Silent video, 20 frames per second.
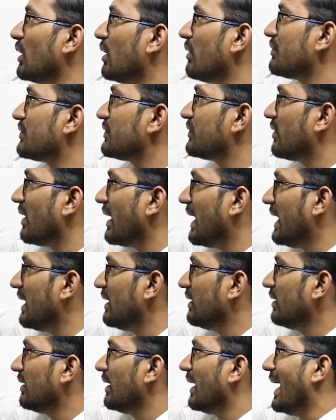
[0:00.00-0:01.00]
of
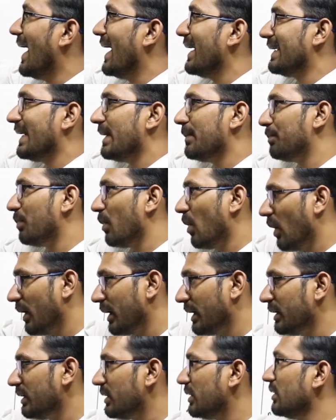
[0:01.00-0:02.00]
strain at a
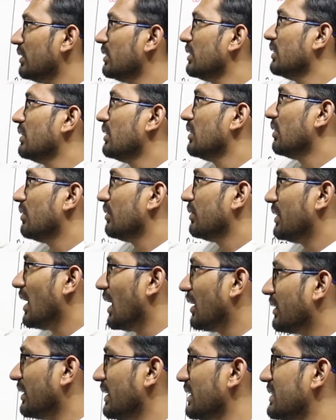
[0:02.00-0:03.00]
point,
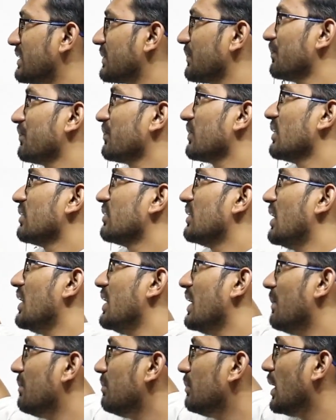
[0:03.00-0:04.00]
that is the
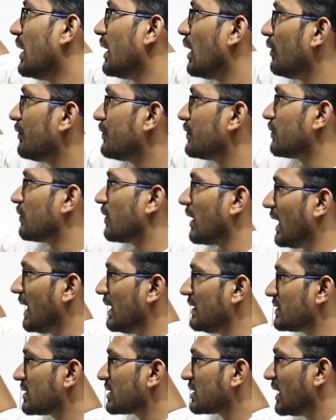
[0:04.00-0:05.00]
number of
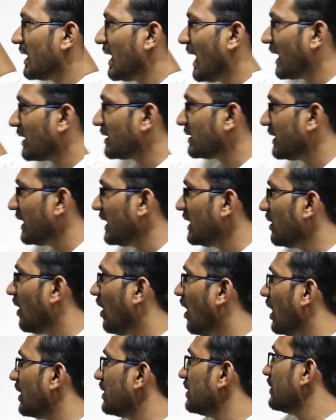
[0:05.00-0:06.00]
strains acting
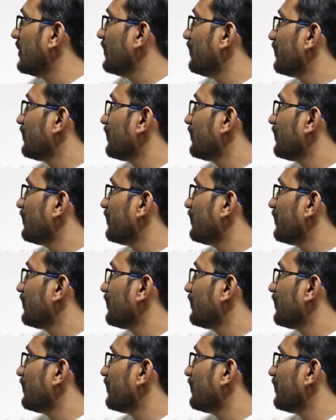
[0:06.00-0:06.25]
on